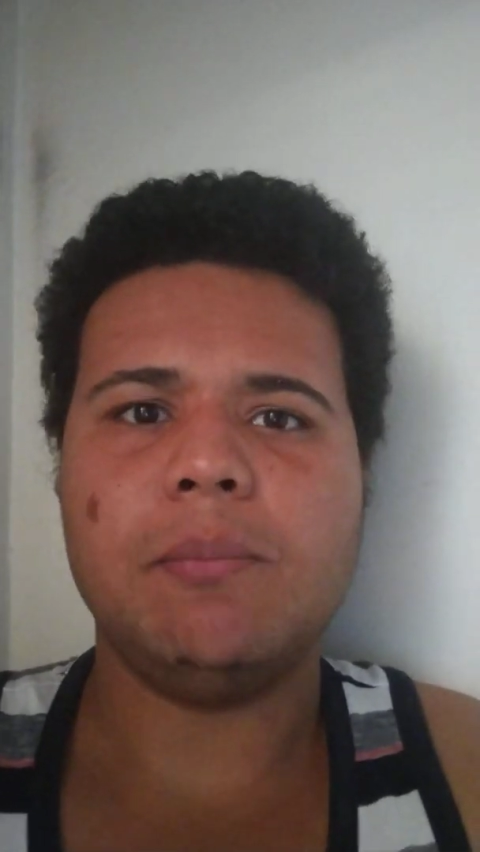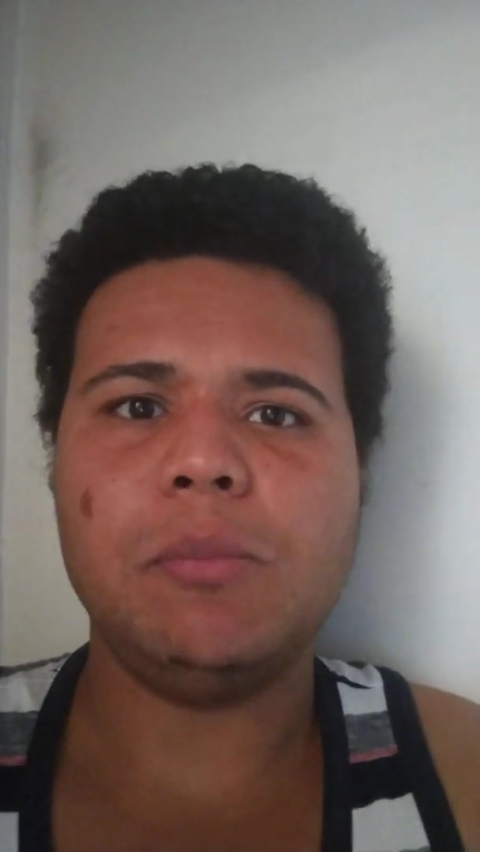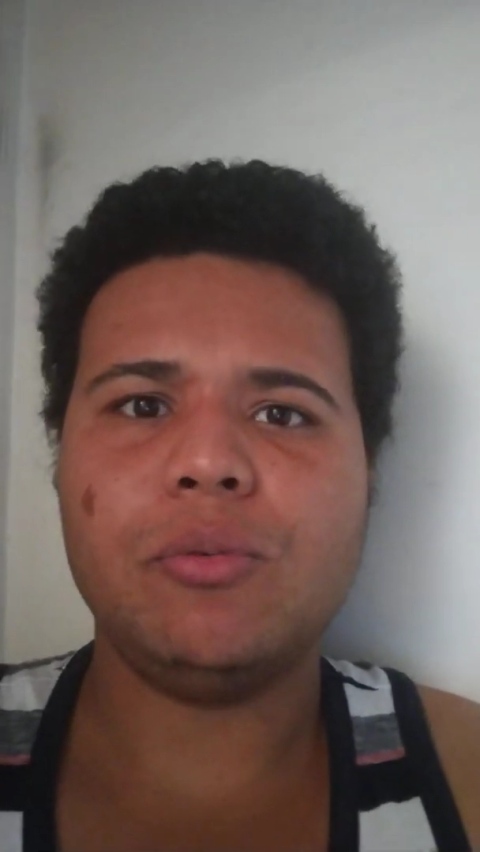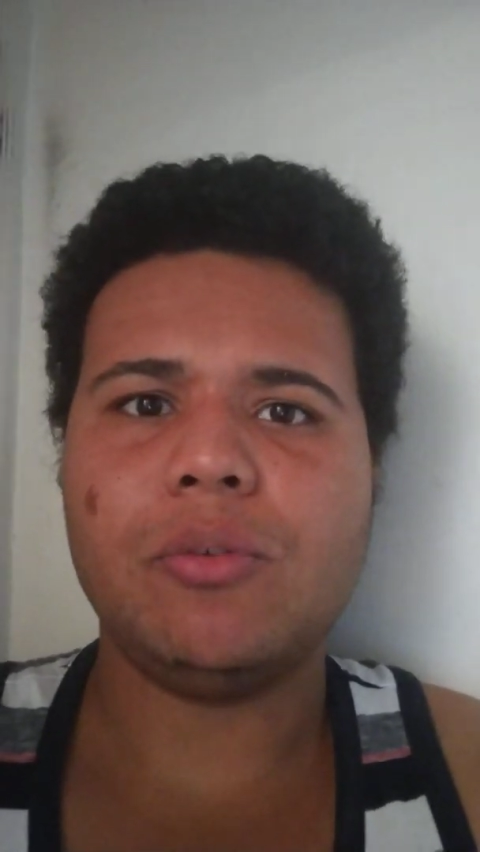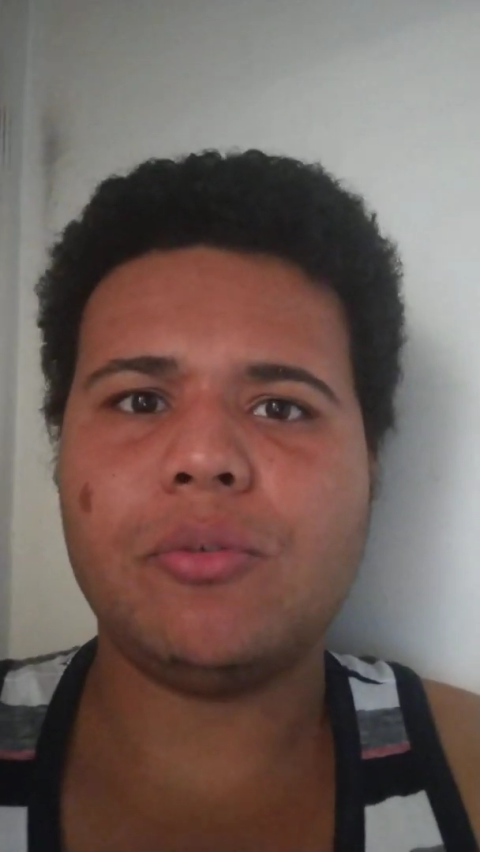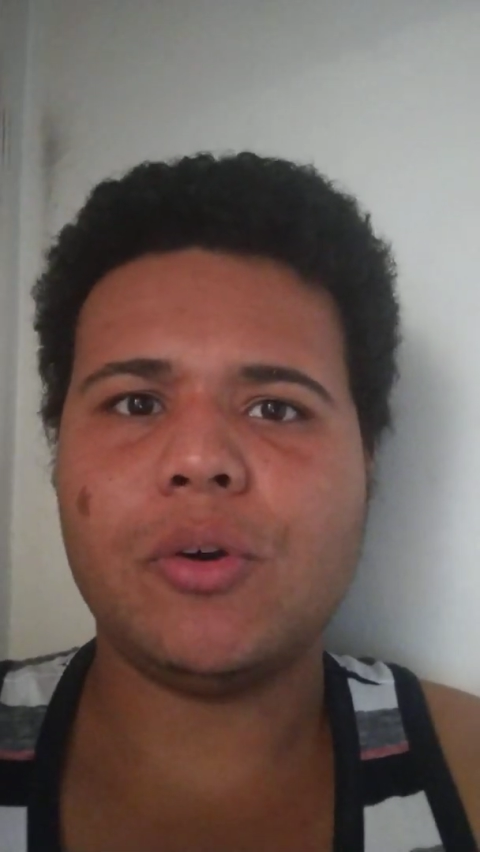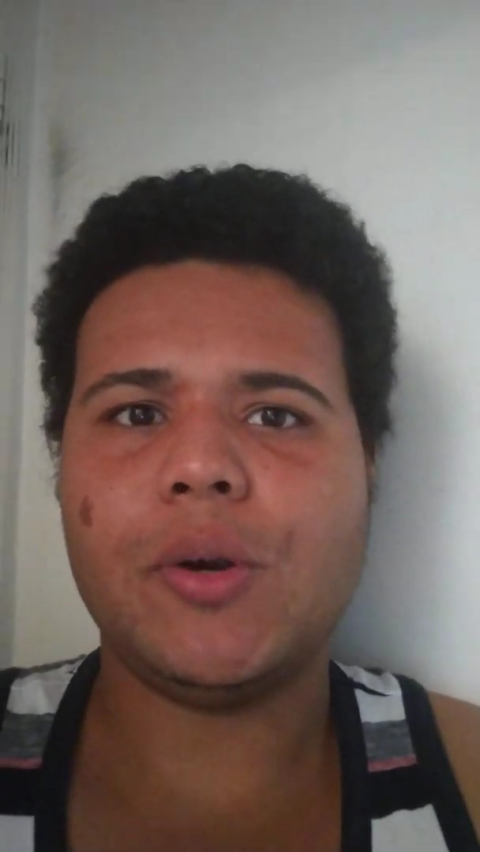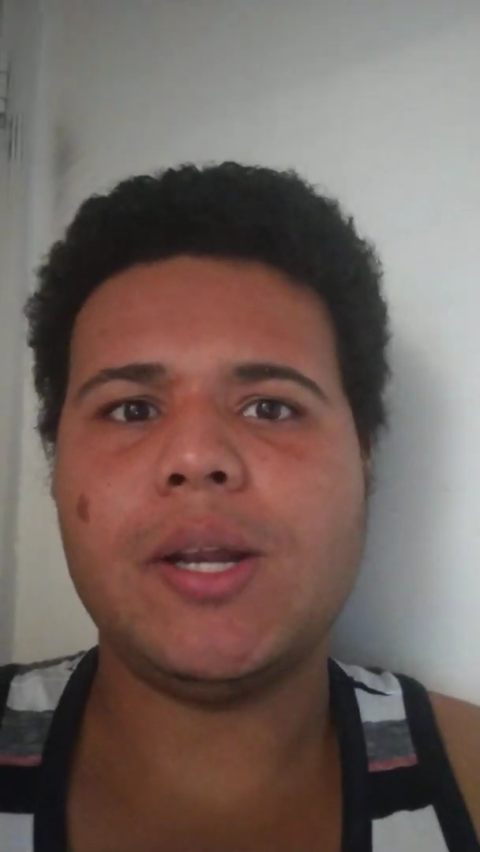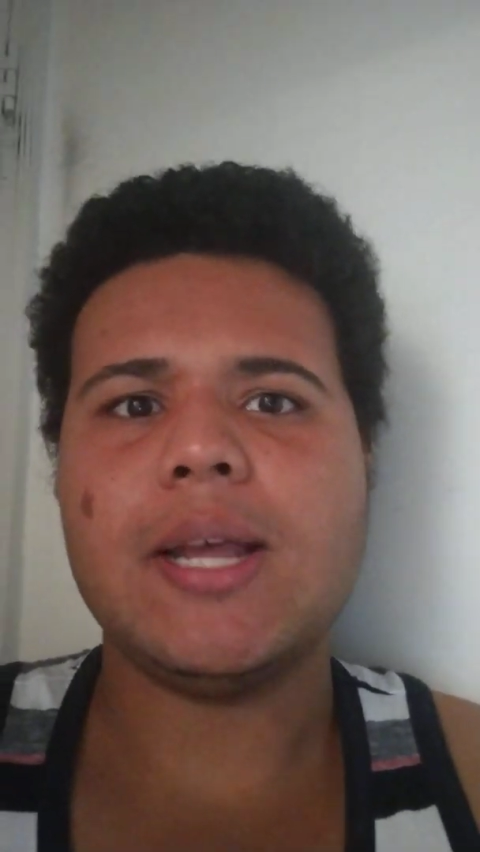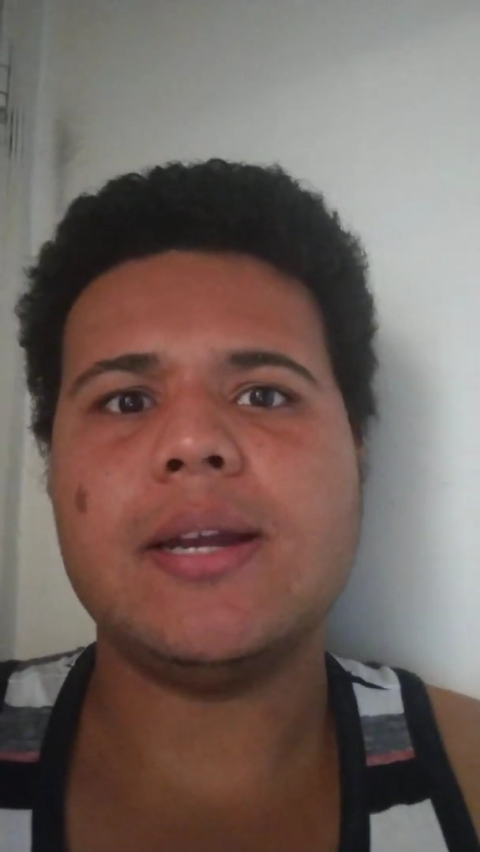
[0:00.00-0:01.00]
moving
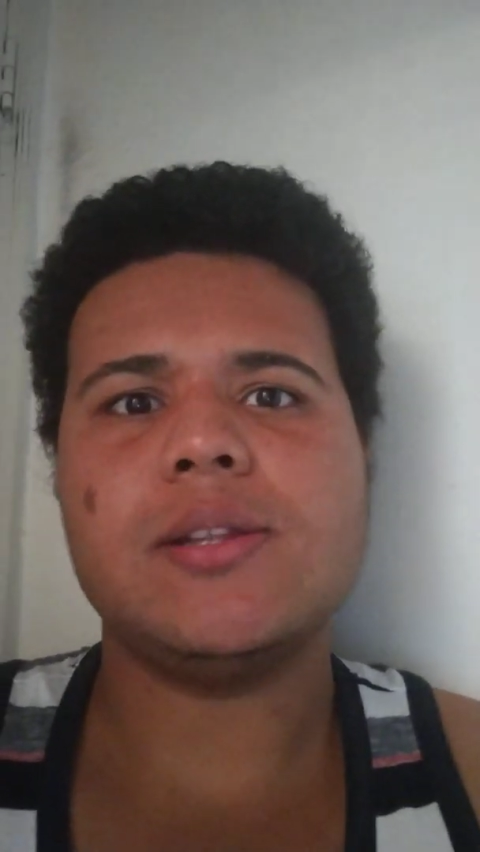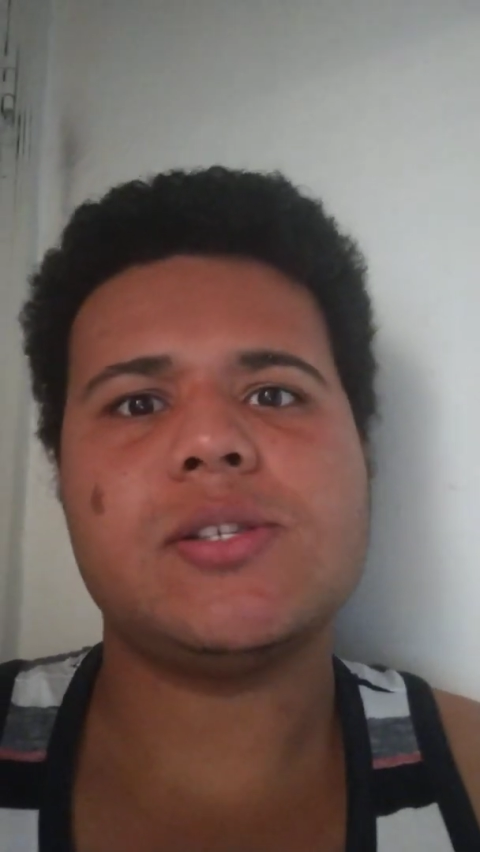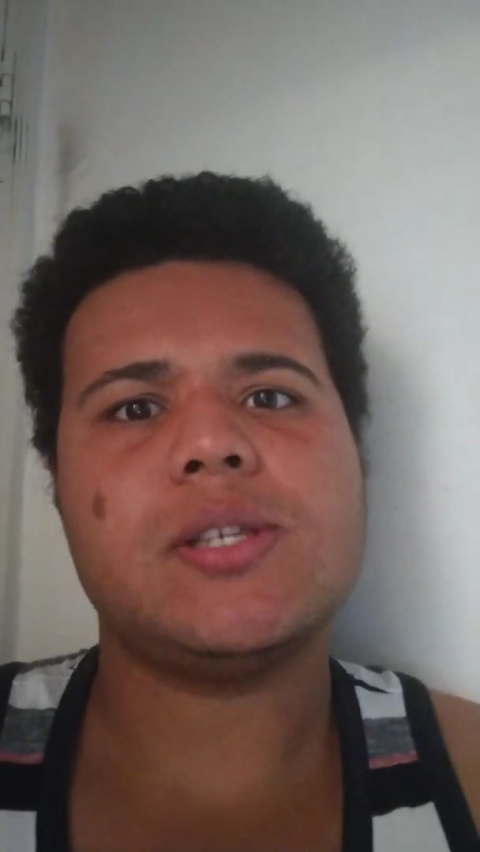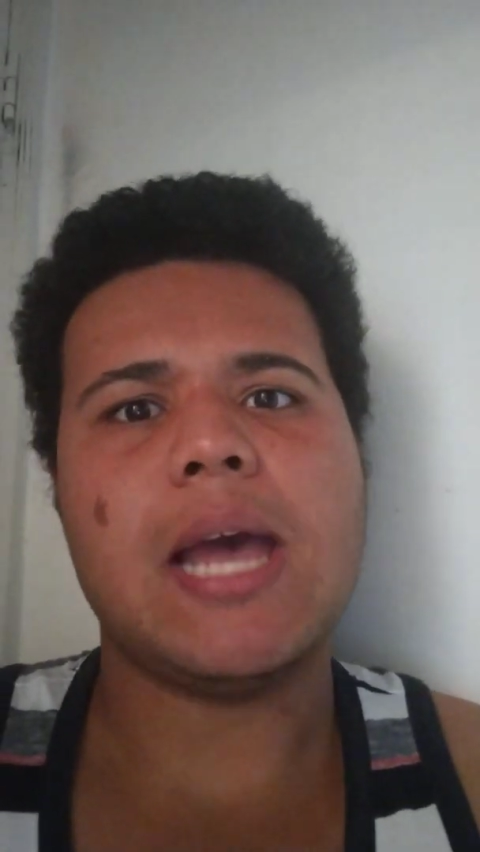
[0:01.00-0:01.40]
forward and it's